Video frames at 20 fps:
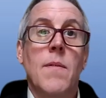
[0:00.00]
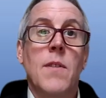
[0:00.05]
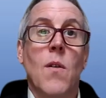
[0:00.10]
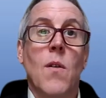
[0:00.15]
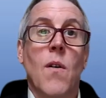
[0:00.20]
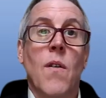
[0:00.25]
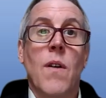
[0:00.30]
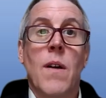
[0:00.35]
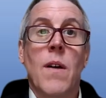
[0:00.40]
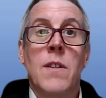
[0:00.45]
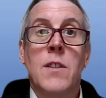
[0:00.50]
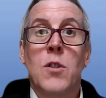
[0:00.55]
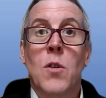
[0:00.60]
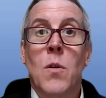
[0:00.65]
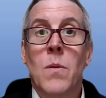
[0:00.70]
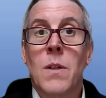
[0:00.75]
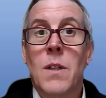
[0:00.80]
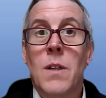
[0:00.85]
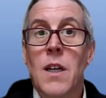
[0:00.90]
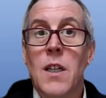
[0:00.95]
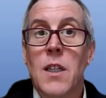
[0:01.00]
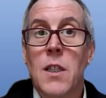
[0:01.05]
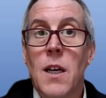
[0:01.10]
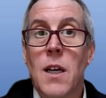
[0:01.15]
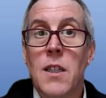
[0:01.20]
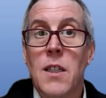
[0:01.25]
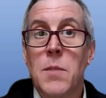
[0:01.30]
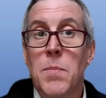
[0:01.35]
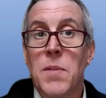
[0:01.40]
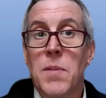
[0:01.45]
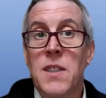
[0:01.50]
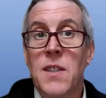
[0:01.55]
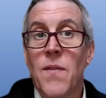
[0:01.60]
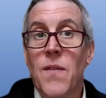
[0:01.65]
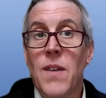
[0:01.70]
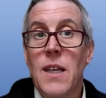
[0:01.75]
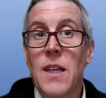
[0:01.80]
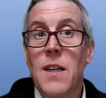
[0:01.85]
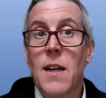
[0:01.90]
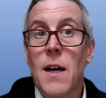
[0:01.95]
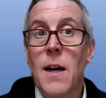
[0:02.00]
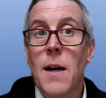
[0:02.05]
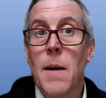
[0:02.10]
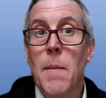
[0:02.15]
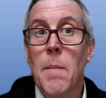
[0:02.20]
into a specific